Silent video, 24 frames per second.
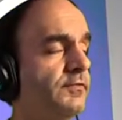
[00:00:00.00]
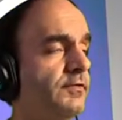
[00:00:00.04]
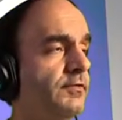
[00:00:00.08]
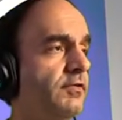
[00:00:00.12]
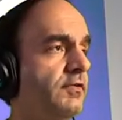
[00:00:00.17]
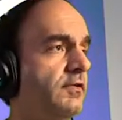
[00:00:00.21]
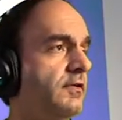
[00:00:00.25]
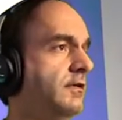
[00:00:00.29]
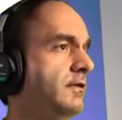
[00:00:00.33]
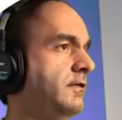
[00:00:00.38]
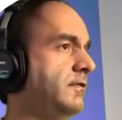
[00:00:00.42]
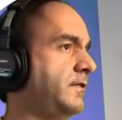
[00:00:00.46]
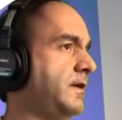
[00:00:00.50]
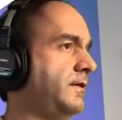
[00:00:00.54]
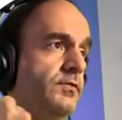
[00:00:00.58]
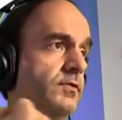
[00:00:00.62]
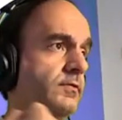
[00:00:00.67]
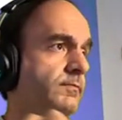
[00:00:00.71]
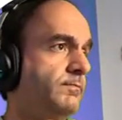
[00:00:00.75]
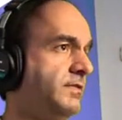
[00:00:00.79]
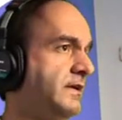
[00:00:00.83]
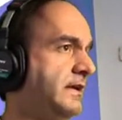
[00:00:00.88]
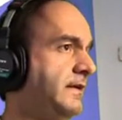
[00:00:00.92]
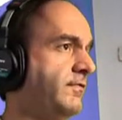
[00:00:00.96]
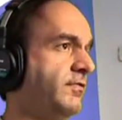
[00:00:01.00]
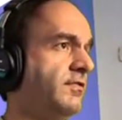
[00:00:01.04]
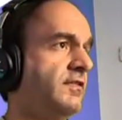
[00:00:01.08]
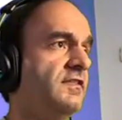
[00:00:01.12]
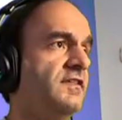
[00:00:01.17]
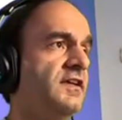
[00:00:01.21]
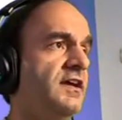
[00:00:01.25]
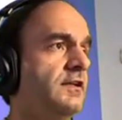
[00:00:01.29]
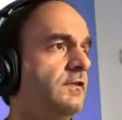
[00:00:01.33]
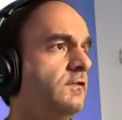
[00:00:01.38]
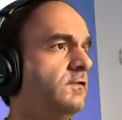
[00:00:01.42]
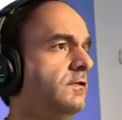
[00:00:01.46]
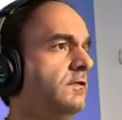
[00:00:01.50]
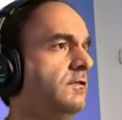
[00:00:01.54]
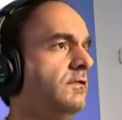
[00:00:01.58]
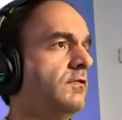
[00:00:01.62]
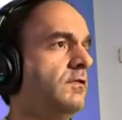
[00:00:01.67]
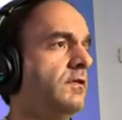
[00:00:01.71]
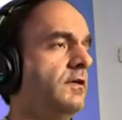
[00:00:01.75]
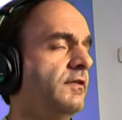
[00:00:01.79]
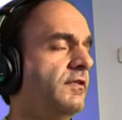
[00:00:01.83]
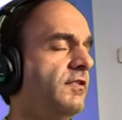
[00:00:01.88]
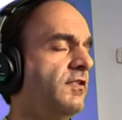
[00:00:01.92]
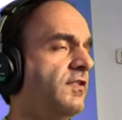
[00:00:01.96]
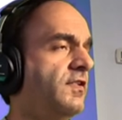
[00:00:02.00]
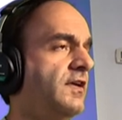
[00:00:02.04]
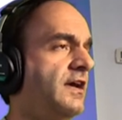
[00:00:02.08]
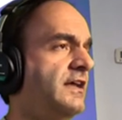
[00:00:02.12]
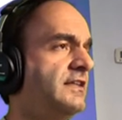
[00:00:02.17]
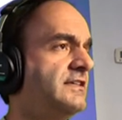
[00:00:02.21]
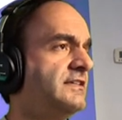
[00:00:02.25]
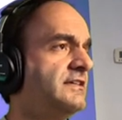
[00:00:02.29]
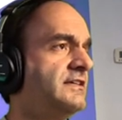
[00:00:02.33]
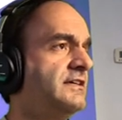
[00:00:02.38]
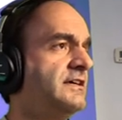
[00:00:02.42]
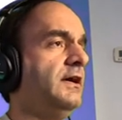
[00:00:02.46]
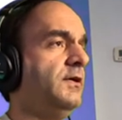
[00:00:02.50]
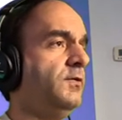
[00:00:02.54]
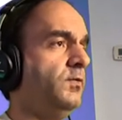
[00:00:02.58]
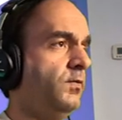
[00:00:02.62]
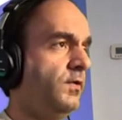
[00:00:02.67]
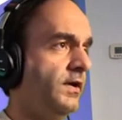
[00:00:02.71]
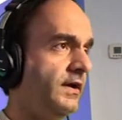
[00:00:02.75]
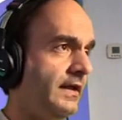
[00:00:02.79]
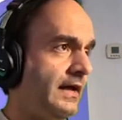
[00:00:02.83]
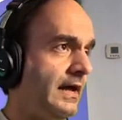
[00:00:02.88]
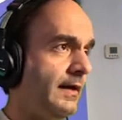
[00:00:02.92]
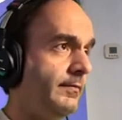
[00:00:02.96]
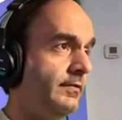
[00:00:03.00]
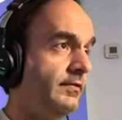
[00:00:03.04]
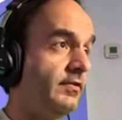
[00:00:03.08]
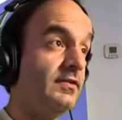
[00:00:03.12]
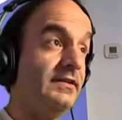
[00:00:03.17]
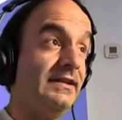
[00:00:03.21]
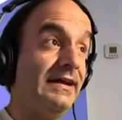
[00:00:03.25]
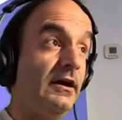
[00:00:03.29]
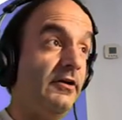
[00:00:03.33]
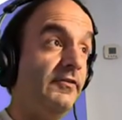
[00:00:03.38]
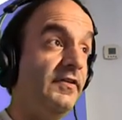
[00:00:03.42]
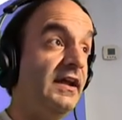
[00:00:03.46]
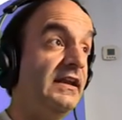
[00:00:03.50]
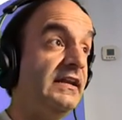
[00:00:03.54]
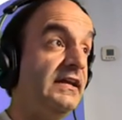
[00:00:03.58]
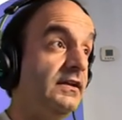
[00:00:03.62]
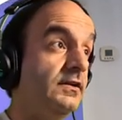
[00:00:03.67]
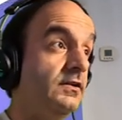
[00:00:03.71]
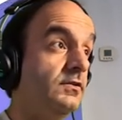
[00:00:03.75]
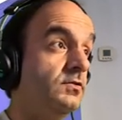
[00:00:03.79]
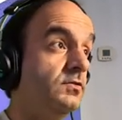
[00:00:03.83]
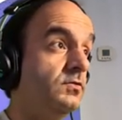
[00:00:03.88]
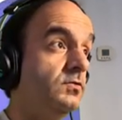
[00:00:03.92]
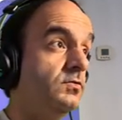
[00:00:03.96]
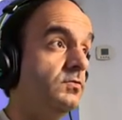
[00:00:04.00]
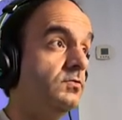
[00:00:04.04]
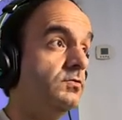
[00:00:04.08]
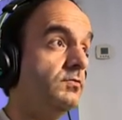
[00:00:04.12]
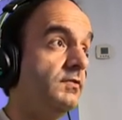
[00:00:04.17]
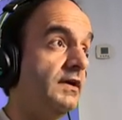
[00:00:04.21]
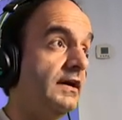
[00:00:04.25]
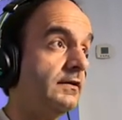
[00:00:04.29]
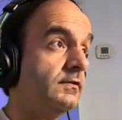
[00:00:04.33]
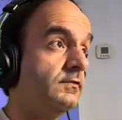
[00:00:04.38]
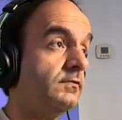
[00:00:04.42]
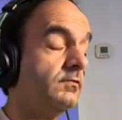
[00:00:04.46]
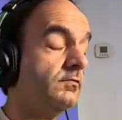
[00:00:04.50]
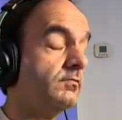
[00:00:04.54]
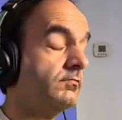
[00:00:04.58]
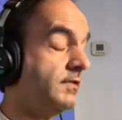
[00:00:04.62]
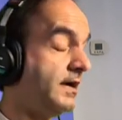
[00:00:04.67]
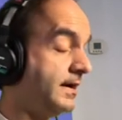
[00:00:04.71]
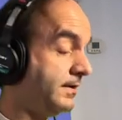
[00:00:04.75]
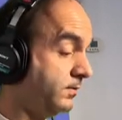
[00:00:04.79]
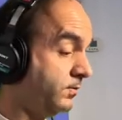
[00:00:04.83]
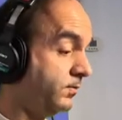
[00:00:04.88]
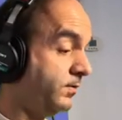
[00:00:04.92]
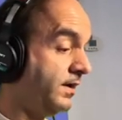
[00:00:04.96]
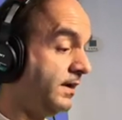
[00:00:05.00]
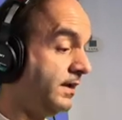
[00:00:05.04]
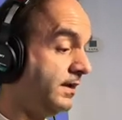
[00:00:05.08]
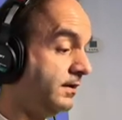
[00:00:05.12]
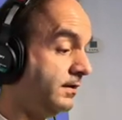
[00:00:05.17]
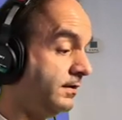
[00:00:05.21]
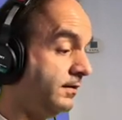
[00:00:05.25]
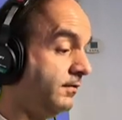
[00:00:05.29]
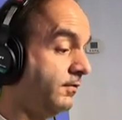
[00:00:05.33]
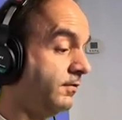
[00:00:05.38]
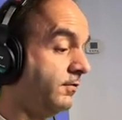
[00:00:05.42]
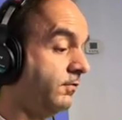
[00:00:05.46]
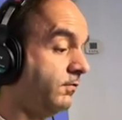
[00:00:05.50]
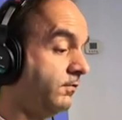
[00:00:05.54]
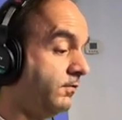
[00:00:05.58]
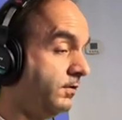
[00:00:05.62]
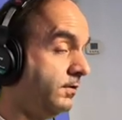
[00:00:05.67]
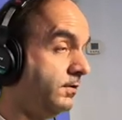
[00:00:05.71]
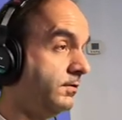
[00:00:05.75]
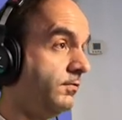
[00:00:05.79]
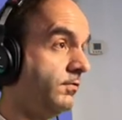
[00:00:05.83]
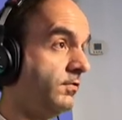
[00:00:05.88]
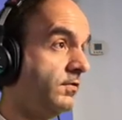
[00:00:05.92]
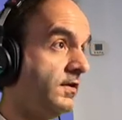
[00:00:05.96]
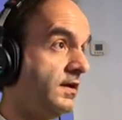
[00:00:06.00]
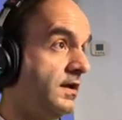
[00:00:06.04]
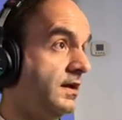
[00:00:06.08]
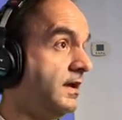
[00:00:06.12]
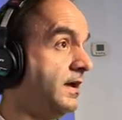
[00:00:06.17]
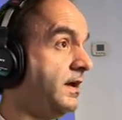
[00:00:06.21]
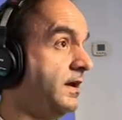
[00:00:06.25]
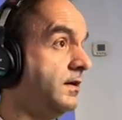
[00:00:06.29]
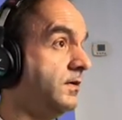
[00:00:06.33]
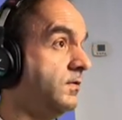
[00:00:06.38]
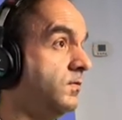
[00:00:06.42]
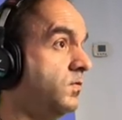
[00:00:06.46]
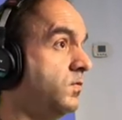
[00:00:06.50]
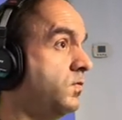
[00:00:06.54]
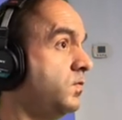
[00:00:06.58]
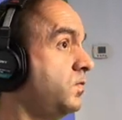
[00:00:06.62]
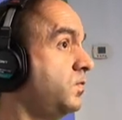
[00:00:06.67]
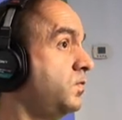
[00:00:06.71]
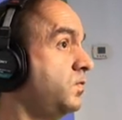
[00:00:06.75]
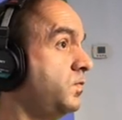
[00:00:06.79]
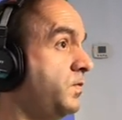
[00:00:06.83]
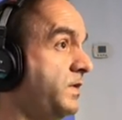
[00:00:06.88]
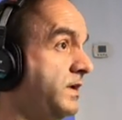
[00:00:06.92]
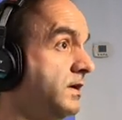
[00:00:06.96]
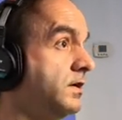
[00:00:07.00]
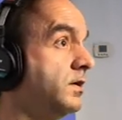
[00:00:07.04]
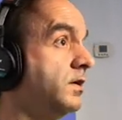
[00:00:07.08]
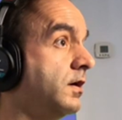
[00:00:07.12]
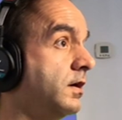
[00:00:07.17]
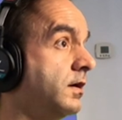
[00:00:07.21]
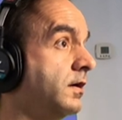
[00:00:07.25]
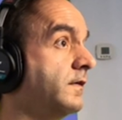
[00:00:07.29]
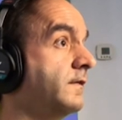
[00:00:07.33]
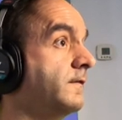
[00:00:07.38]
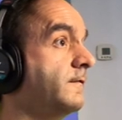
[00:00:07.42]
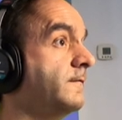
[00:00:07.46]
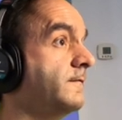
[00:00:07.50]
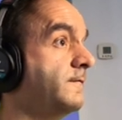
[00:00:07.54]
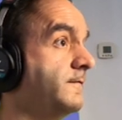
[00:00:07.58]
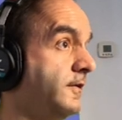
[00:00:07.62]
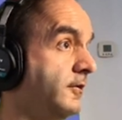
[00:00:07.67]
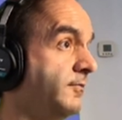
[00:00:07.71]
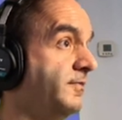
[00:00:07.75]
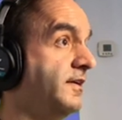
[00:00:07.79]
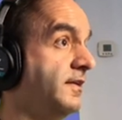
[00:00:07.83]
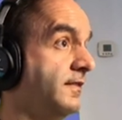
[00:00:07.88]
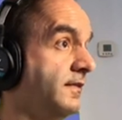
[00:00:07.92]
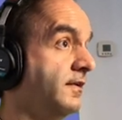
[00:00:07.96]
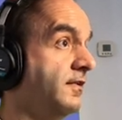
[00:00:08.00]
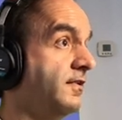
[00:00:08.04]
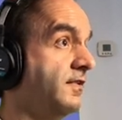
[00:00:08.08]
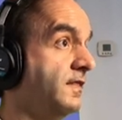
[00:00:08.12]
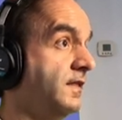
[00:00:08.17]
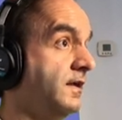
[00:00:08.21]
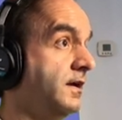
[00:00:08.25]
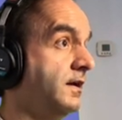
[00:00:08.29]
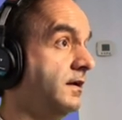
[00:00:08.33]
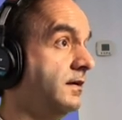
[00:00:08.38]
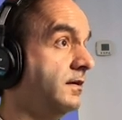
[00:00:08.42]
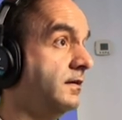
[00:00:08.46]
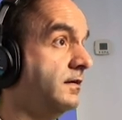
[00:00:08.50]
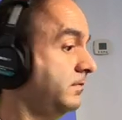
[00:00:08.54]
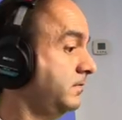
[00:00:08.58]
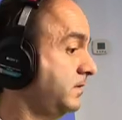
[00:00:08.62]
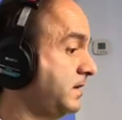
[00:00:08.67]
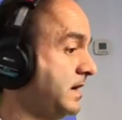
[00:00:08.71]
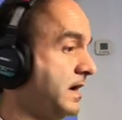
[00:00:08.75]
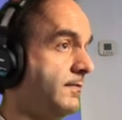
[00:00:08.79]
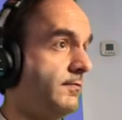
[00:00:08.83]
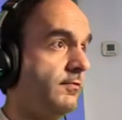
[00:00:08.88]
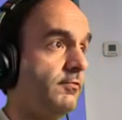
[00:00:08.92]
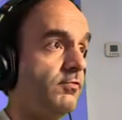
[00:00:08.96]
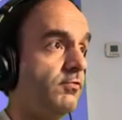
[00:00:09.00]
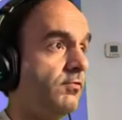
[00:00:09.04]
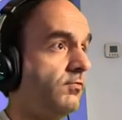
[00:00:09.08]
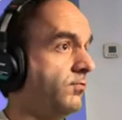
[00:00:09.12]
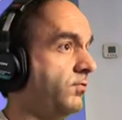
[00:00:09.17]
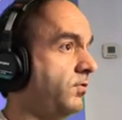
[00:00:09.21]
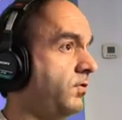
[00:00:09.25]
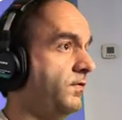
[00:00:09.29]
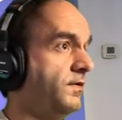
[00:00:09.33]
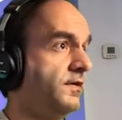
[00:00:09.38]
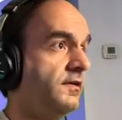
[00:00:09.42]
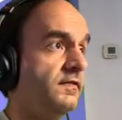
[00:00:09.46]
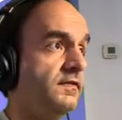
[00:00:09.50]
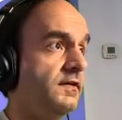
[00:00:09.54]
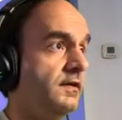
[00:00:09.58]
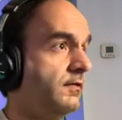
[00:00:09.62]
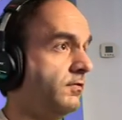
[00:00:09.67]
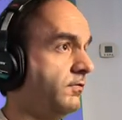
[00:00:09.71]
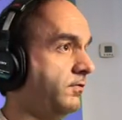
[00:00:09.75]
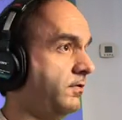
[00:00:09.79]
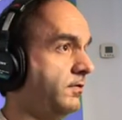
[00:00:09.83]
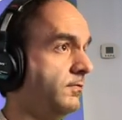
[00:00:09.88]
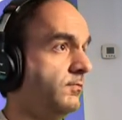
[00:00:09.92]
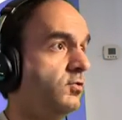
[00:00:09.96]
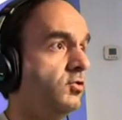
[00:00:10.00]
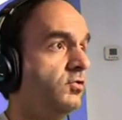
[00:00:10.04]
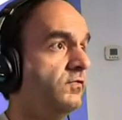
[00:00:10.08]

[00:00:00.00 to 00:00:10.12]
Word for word: differences, there were beefs and tensions on set. And what happens? Now they need a new director right away because the studio is saying, hey, we are filming this thing. Cameras are rolling, things are